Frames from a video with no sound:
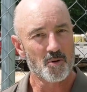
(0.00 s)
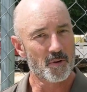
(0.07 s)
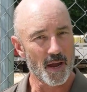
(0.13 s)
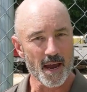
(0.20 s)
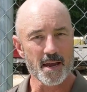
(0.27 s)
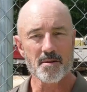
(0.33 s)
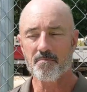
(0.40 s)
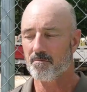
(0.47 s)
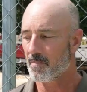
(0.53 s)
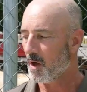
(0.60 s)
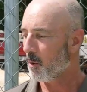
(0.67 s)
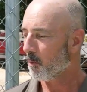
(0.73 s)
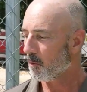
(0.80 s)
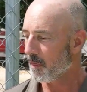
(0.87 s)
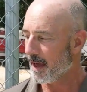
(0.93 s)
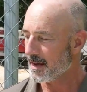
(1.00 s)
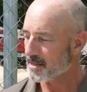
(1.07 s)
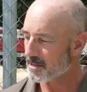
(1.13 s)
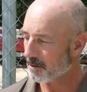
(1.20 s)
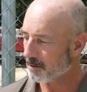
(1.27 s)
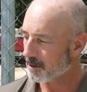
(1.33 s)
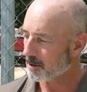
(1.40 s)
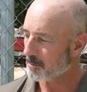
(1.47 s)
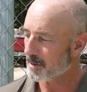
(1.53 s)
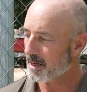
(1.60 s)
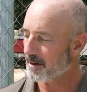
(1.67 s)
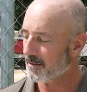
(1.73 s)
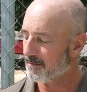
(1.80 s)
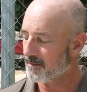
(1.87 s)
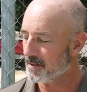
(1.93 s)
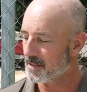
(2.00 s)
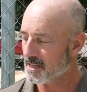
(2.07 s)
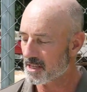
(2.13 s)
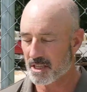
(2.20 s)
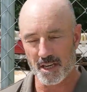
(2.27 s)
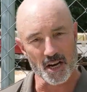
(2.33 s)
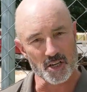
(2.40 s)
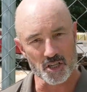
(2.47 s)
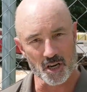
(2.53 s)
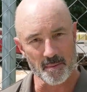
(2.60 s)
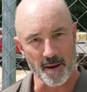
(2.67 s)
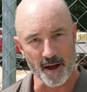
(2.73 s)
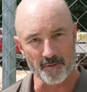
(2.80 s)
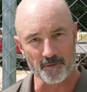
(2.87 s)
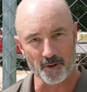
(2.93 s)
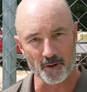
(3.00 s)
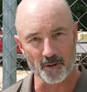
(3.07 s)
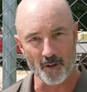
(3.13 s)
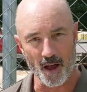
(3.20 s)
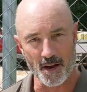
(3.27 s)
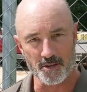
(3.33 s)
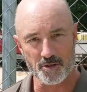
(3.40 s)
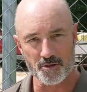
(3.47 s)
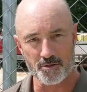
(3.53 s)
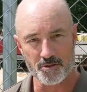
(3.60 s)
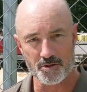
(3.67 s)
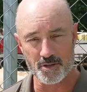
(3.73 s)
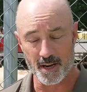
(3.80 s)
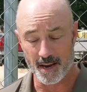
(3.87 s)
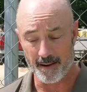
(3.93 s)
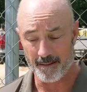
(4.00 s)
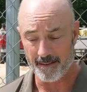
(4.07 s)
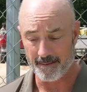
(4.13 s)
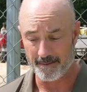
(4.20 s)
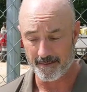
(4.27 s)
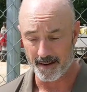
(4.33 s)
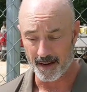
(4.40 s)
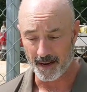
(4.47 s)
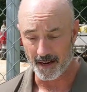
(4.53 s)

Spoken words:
Okay, well, that's a little bit of discussion about fertilizers, and